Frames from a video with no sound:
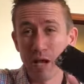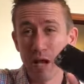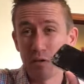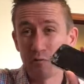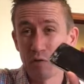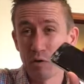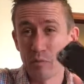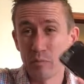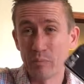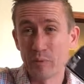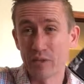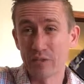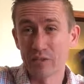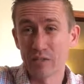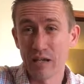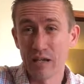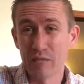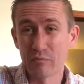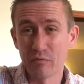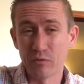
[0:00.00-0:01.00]
iPhone plus
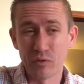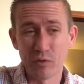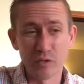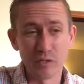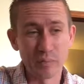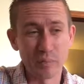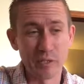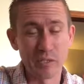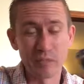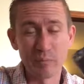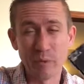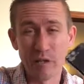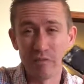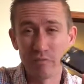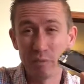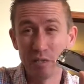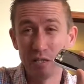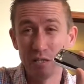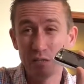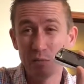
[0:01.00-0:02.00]
8 floors plus
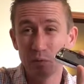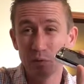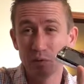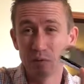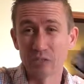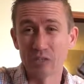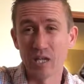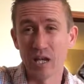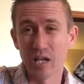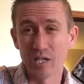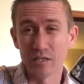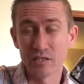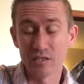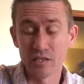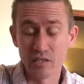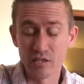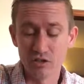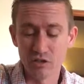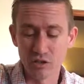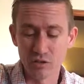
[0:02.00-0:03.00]
pavement equals Hans
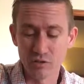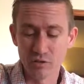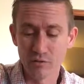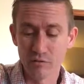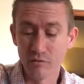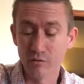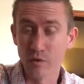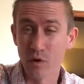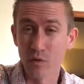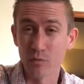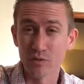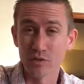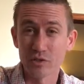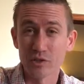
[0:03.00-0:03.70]
needs a new phone.